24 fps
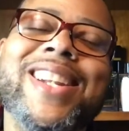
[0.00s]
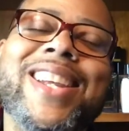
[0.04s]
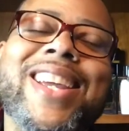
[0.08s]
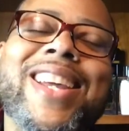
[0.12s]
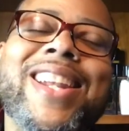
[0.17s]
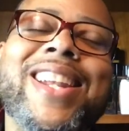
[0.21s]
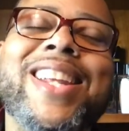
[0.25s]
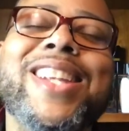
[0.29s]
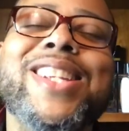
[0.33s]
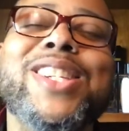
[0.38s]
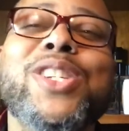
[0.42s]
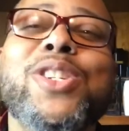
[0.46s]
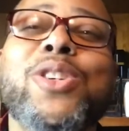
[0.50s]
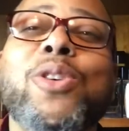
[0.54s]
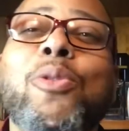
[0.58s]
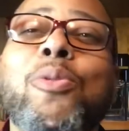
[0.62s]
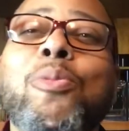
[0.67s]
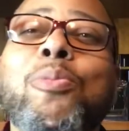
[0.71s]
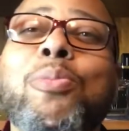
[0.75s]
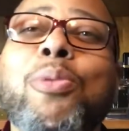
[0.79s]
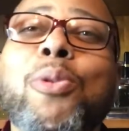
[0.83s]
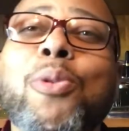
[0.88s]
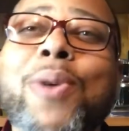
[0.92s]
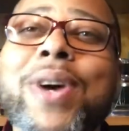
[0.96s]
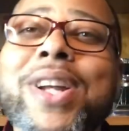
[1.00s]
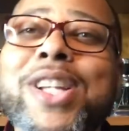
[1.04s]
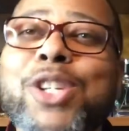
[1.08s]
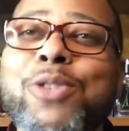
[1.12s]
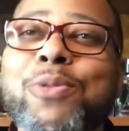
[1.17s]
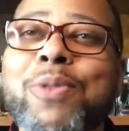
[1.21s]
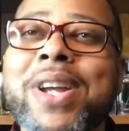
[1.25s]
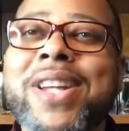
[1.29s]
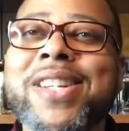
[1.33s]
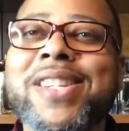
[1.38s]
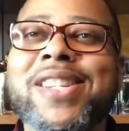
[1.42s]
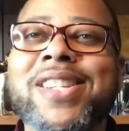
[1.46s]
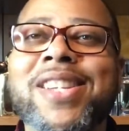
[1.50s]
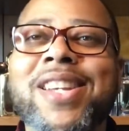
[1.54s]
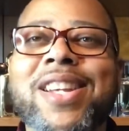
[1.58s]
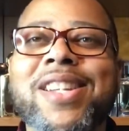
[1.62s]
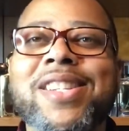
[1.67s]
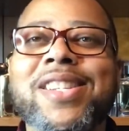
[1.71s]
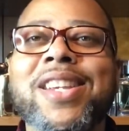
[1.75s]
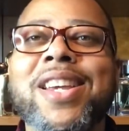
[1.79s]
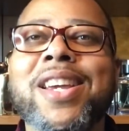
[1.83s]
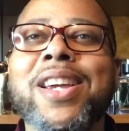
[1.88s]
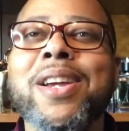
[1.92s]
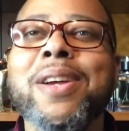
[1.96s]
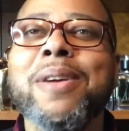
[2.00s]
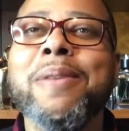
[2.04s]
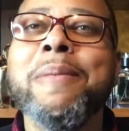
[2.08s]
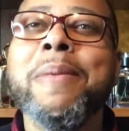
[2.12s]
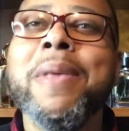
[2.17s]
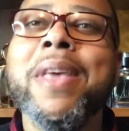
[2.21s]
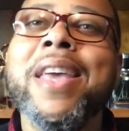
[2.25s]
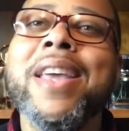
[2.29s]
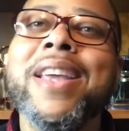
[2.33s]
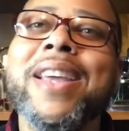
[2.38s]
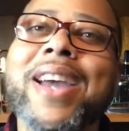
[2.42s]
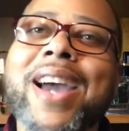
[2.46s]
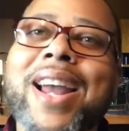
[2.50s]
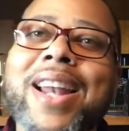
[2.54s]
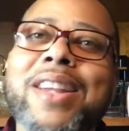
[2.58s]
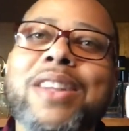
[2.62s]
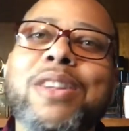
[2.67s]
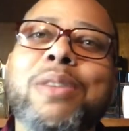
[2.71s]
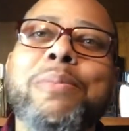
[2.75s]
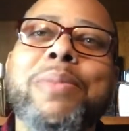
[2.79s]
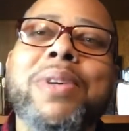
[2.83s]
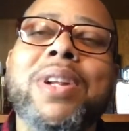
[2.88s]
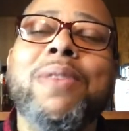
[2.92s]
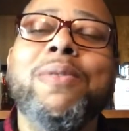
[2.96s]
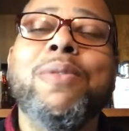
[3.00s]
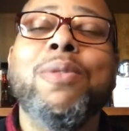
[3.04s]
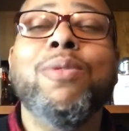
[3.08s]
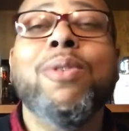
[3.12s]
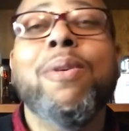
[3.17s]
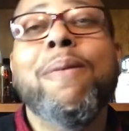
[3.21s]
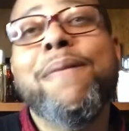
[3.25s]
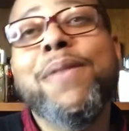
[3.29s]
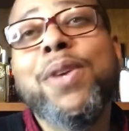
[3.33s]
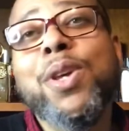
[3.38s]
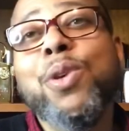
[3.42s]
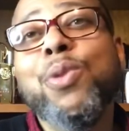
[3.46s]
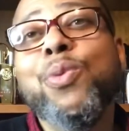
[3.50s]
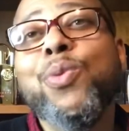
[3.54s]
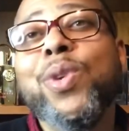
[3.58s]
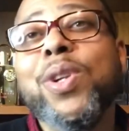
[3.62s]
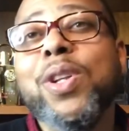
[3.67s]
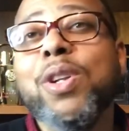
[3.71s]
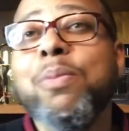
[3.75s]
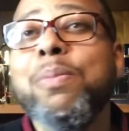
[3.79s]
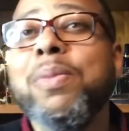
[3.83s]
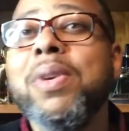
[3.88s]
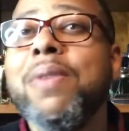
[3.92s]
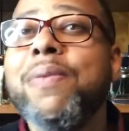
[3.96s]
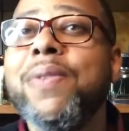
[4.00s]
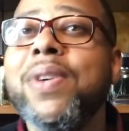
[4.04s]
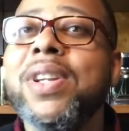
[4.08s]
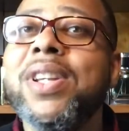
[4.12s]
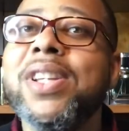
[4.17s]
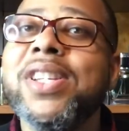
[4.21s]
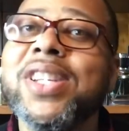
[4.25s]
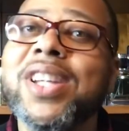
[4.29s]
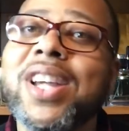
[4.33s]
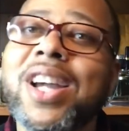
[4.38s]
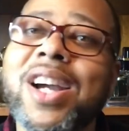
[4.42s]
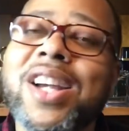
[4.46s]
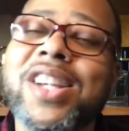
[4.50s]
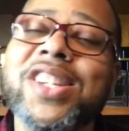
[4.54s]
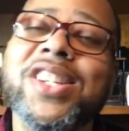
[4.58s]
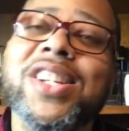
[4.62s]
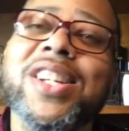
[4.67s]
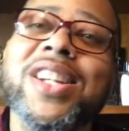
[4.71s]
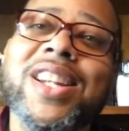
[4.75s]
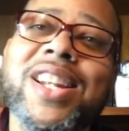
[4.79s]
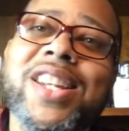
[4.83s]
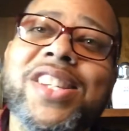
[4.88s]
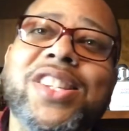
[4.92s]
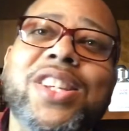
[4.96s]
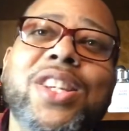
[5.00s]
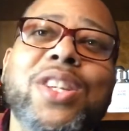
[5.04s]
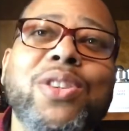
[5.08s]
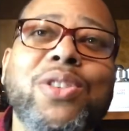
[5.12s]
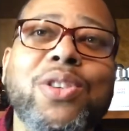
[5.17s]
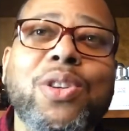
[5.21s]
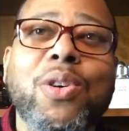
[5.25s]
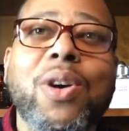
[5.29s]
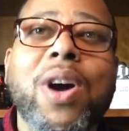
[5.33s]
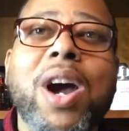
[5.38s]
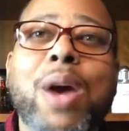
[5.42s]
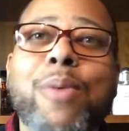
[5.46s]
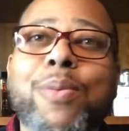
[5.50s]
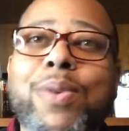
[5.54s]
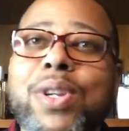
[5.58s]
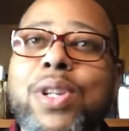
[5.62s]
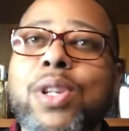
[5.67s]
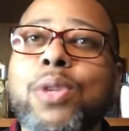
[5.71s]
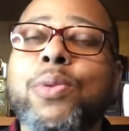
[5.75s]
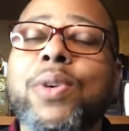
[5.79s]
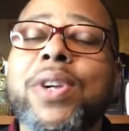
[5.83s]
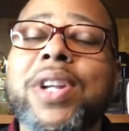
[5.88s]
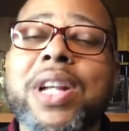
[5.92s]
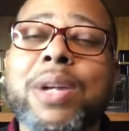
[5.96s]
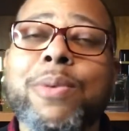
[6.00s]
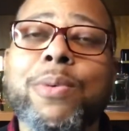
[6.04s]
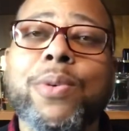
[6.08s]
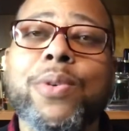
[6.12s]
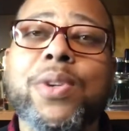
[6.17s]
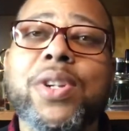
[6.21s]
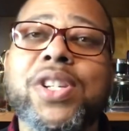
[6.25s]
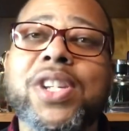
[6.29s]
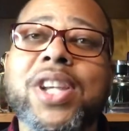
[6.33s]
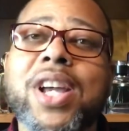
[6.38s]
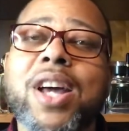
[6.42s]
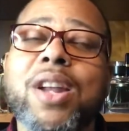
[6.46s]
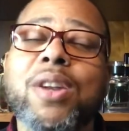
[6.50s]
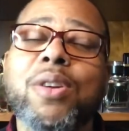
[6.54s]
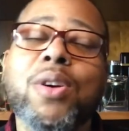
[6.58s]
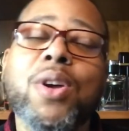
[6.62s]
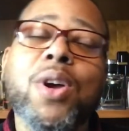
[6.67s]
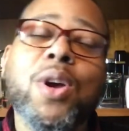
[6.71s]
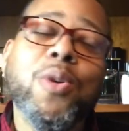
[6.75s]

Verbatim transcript: It is your boy TraScents here, got a little bit of a review, a little bit of a discussion. Listen, you know how we do it here on the channel.